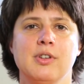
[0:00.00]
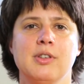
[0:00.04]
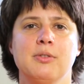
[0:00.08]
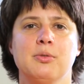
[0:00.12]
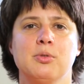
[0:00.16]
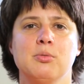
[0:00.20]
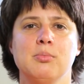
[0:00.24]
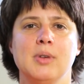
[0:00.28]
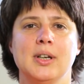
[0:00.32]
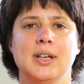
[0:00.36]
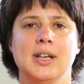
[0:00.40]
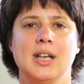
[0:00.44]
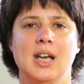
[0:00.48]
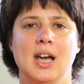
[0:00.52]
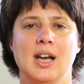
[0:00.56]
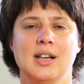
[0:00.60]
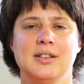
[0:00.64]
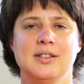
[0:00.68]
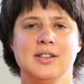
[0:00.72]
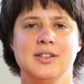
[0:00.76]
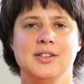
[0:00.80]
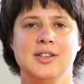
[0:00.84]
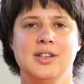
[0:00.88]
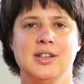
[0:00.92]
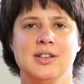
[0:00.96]
with rheumatic heart
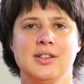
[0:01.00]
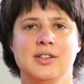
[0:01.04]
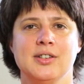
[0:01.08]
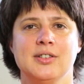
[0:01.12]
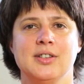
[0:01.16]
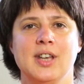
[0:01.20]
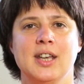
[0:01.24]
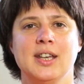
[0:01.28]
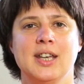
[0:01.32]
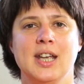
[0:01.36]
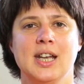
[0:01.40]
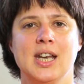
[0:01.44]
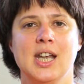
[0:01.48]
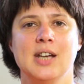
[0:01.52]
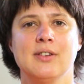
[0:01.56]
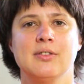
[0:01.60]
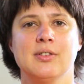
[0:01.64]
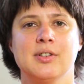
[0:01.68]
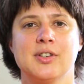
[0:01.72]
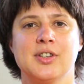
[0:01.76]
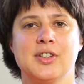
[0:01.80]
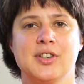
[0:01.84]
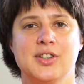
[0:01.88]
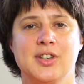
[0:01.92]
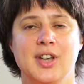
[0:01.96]
disease, they can have
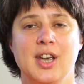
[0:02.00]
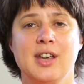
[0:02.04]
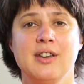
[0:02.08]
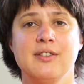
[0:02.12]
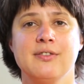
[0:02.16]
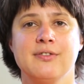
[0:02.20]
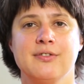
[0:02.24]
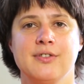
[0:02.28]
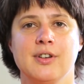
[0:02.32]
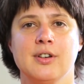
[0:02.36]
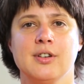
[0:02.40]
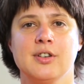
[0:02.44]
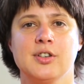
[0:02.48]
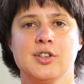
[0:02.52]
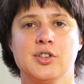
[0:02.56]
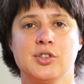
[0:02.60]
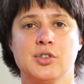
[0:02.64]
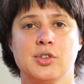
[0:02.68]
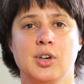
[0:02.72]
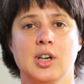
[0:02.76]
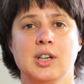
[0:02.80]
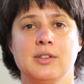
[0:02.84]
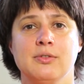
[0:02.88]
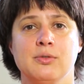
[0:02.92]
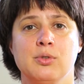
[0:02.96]
a safe,
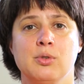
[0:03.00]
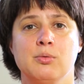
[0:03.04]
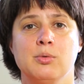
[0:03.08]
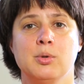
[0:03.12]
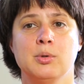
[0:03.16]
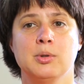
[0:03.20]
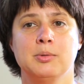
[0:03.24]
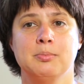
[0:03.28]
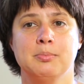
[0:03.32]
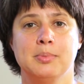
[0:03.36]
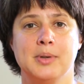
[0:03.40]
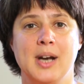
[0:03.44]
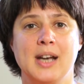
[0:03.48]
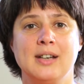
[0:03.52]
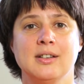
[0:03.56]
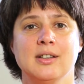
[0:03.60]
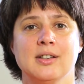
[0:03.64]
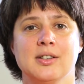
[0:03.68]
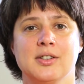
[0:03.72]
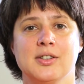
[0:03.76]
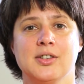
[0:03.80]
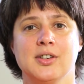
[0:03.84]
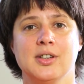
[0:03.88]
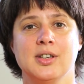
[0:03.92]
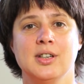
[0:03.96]
straightforward
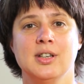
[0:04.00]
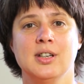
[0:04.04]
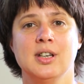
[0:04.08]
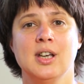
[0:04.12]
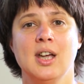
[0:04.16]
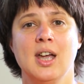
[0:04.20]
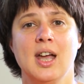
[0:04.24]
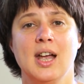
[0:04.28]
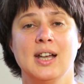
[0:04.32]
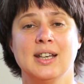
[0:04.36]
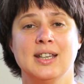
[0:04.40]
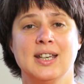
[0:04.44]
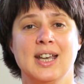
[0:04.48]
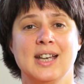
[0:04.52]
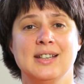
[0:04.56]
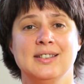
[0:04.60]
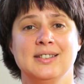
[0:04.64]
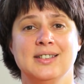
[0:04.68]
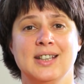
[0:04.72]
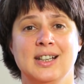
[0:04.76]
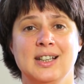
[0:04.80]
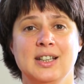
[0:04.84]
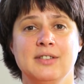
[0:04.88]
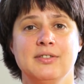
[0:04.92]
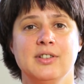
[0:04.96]
pregnancy and can
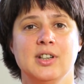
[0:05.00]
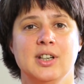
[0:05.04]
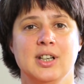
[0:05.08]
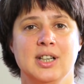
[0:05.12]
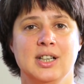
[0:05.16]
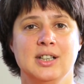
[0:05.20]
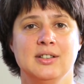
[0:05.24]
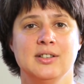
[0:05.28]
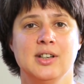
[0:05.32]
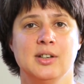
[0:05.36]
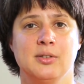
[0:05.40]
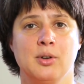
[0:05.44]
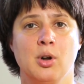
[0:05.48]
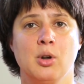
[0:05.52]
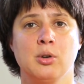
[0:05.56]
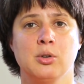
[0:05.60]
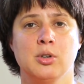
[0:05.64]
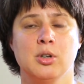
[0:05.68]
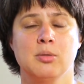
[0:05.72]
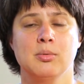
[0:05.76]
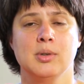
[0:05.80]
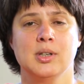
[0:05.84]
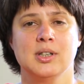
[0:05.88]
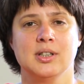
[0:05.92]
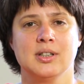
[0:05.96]
deliver in their own
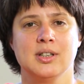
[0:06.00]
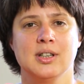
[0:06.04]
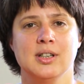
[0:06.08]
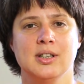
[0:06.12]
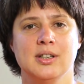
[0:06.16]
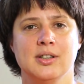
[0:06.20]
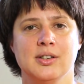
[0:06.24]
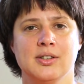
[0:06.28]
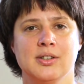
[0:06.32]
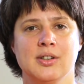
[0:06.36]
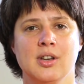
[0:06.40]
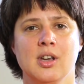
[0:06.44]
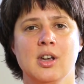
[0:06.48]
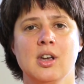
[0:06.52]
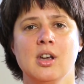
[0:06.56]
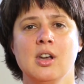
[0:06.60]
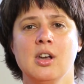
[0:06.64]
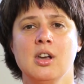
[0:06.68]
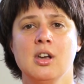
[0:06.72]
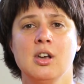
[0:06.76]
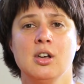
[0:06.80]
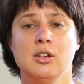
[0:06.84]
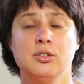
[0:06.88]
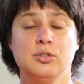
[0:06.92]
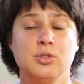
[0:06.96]
communities.
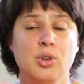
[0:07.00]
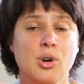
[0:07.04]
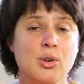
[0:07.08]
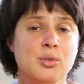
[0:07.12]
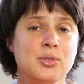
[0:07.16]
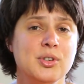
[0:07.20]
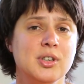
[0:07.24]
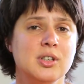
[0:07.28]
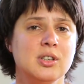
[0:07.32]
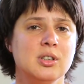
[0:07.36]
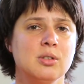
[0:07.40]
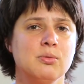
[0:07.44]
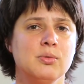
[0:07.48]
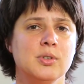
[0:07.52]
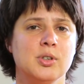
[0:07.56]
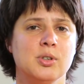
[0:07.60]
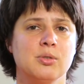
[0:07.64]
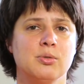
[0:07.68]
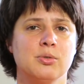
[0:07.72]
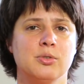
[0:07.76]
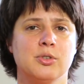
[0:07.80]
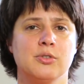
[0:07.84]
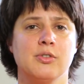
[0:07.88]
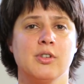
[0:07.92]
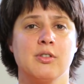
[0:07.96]
Those
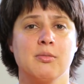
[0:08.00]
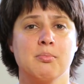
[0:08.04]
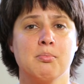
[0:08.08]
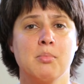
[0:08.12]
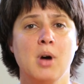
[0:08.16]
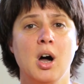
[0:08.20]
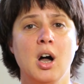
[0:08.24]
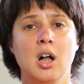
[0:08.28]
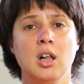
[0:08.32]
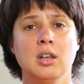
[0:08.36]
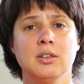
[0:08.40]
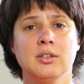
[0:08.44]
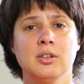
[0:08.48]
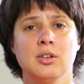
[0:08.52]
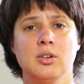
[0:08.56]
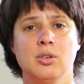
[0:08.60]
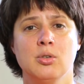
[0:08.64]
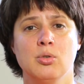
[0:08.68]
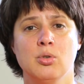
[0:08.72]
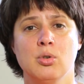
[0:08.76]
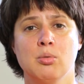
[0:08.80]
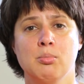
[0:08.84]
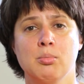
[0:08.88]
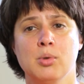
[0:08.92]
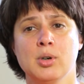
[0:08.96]
individuals with mild
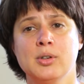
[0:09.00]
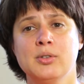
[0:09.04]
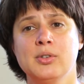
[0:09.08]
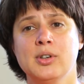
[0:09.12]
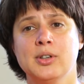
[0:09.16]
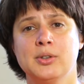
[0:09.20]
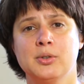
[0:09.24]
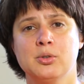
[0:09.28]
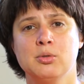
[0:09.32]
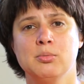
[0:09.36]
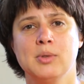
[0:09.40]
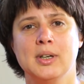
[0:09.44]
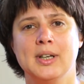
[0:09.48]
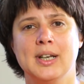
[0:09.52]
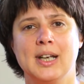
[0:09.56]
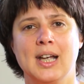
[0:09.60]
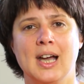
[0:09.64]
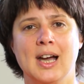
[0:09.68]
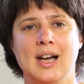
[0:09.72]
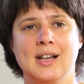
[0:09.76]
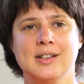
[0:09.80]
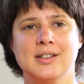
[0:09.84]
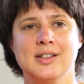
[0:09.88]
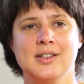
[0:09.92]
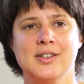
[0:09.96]
or moderate rheumatic
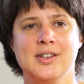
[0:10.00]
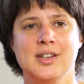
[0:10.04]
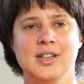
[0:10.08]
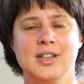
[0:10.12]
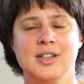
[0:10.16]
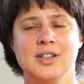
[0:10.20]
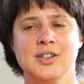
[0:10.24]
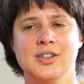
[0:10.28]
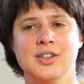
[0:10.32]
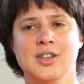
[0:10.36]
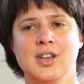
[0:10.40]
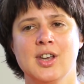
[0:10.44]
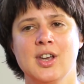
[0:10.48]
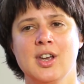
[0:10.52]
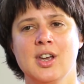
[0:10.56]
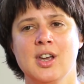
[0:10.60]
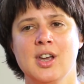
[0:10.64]
heart disease,